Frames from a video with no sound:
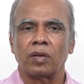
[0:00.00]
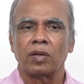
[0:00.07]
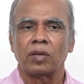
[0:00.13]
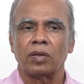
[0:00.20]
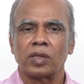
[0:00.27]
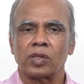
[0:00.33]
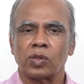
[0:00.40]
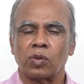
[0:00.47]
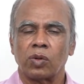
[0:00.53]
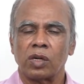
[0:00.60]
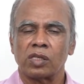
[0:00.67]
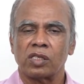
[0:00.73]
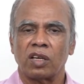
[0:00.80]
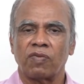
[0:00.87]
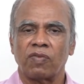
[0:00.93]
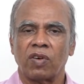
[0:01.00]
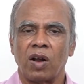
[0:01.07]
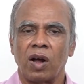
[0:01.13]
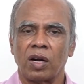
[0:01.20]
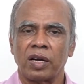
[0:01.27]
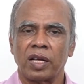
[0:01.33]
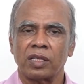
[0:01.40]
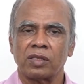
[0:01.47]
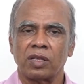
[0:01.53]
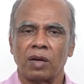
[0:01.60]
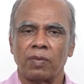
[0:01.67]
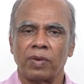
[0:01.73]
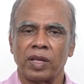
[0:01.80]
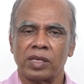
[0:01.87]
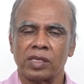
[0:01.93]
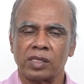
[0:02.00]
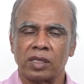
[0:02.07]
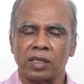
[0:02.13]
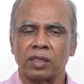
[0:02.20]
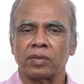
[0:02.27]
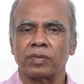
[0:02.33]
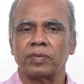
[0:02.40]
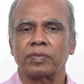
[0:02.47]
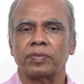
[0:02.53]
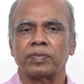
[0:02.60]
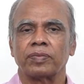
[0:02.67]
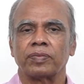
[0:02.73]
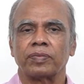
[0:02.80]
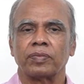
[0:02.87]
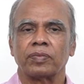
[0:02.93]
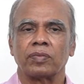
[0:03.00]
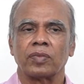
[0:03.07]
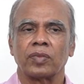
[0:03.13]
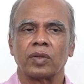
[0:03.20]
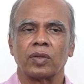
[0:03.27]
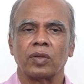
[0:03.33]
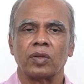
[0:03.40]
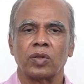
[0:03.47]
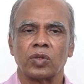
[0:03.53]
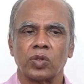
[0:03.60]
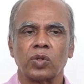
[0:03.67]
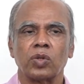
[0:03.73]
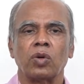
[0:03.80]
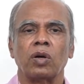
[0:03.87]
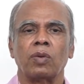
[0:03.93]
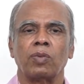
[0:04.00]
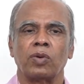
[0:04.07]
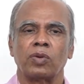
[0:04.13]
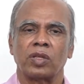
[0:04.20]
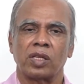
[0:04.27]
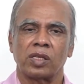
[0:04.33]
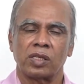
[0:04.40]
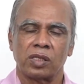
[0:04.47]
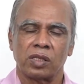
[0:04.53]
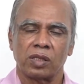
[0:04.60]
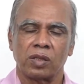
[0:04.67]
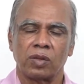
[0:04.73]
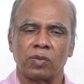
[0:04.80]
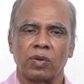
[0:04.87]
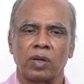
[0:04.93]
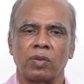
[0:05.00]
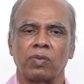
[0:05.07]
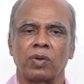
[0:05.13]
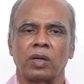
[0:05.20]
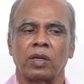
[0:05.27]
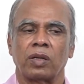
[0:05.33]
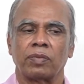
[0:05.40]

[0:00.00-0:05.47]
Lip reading: The students of CLAT examination should know about this very well.